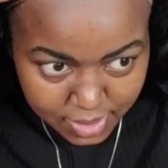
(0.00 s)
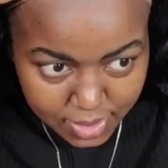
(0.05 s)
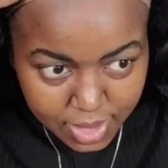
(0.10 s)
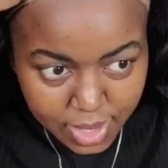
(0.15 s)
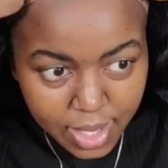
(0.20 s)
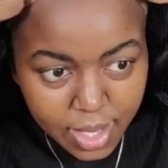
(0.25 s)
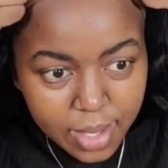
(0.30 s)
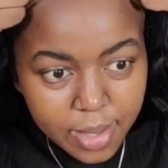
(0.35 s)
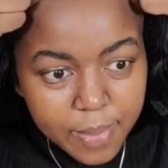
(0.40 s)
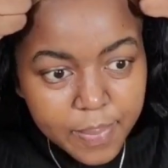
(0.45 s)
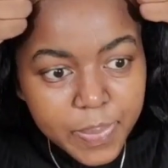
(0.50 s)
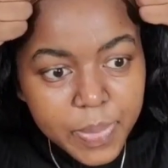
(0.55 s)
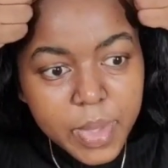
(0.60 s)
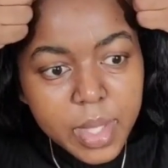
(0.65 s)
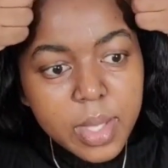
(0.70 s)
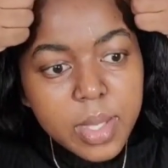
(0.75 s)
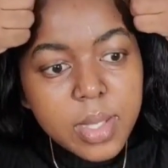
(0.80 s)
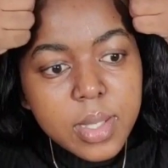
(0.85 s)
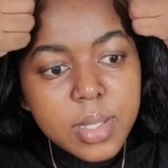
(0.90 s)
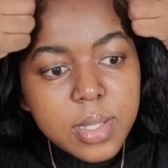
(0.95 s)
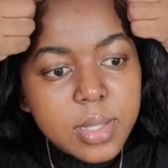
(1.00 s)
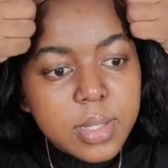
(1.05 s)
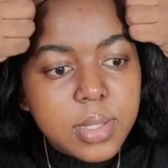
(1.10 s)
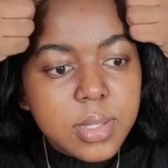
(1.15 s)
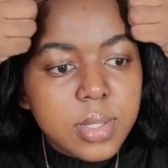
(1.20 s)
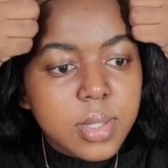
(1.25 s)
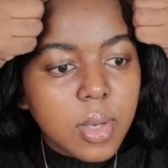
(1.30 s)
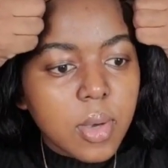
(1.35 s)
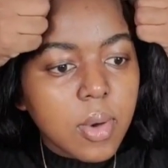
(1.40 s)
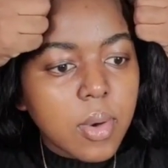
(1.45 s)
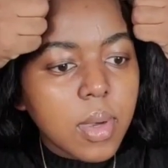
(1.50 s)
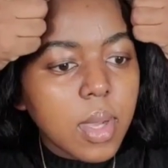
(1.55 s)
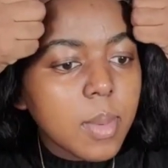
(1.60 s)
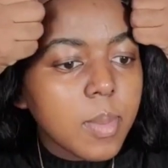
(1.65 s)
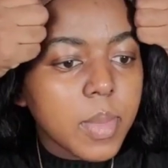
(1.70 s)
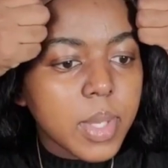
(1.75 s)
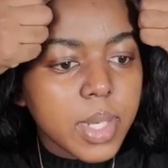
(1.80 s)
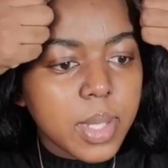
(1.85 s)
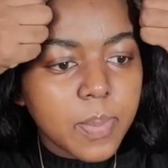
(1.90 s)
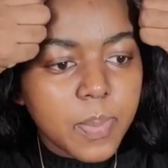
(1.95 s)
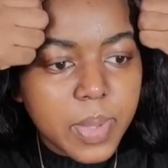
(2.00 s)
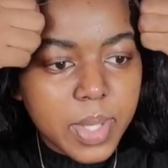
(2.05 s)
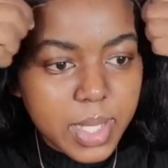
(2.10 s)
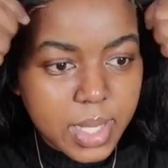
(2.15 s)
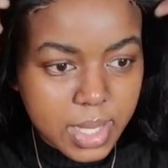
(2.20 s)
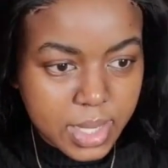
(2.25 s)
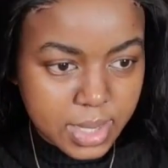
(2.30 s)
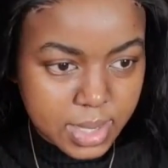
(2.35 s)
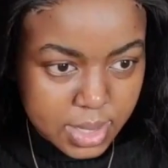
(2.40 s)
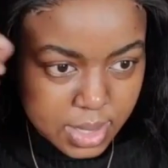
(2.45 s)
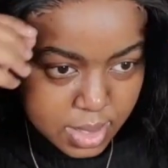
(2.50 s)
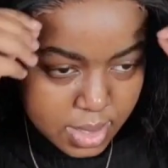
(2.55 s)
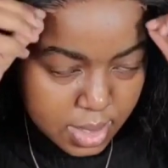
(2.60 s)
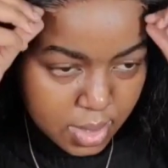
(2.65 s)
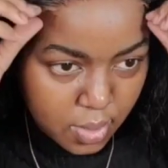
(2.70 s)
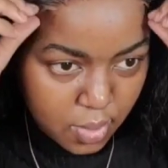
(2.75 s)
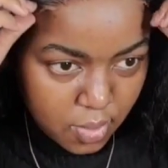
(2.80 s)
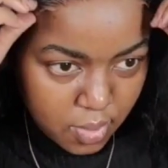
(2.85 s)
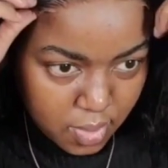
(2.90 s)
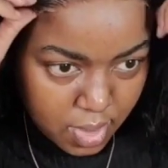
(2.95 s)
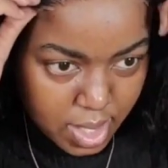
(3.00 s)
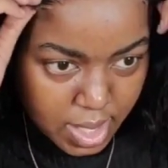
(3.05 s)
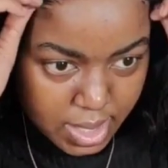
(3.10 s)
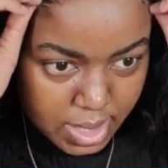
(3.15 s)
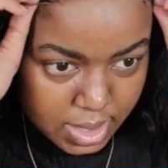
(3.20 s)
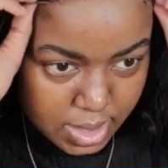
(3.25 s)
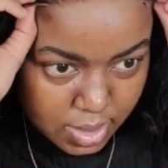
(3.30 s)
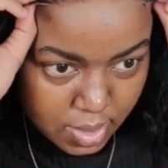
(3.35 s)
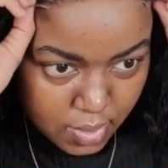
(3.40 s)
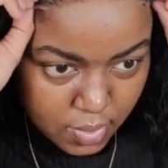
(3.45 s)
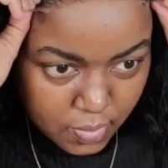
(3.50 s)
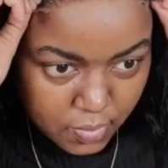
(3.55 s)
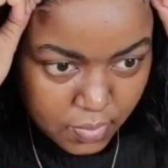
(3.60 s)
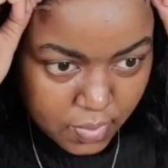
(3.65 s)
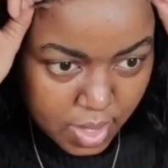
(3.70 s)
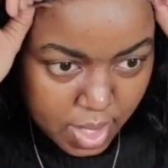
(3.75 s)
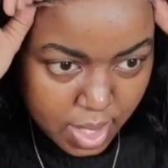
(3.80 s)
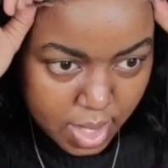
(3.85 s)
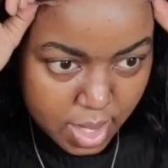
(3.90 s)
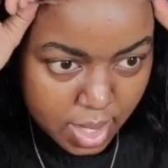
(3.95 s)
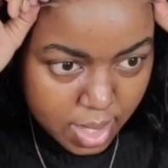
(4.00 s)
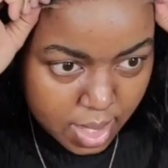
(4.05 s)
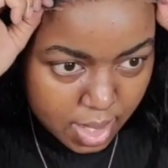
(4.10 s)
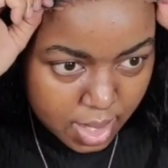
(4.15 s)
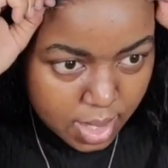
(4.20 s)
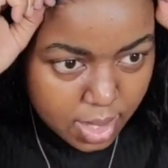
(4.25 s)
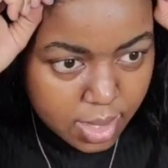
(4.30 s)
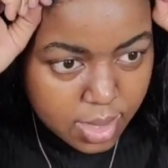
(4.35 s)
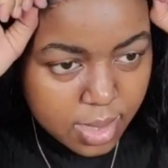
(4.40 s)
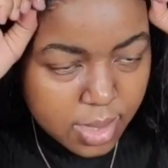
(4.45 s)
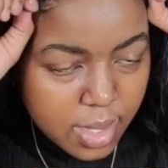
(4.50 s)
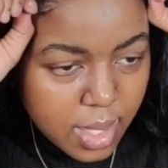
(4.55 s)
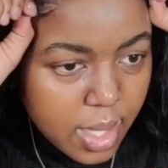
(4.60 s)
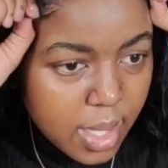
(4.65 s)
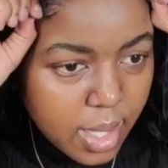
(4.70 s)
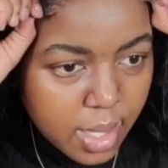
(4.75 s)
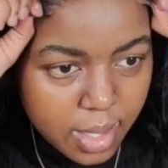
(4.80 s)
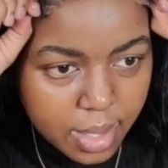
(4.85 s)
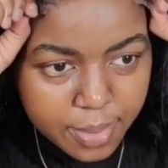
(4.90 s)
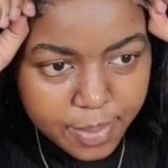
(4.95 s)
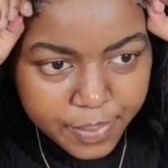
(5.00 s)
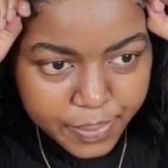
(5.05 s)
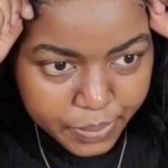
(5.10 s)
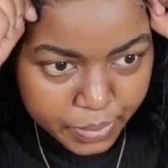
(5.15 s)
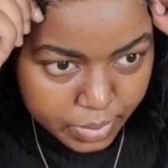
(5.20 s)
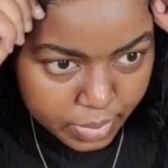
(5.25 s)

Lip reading: Okay, so I'm gonna place it right over there.